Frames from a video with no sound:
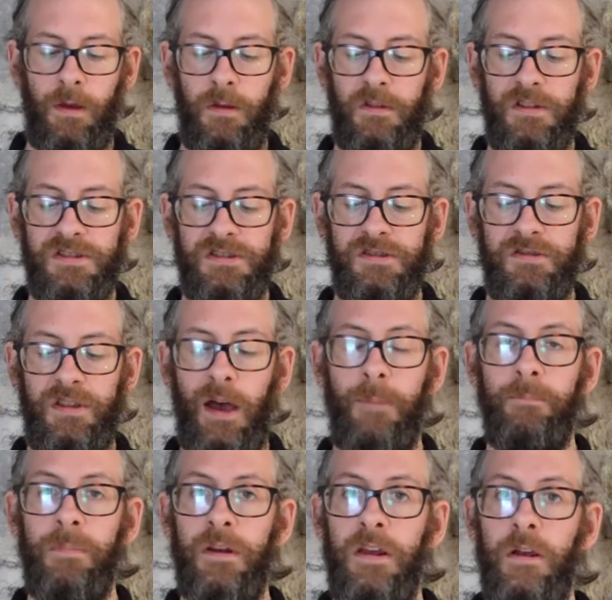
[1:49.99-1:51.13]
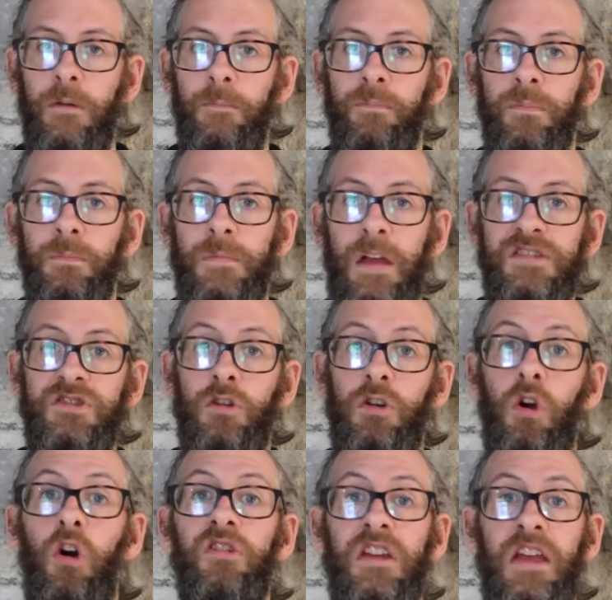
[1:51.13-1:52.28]
This top bit here, that's your
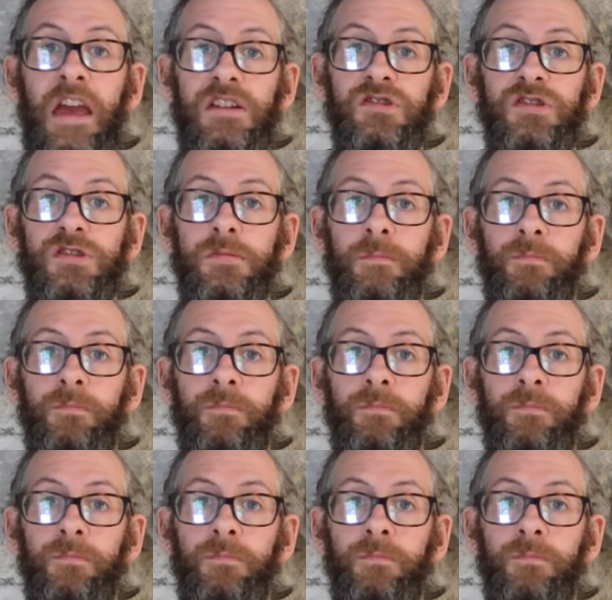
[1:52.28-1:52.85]
cutting edge.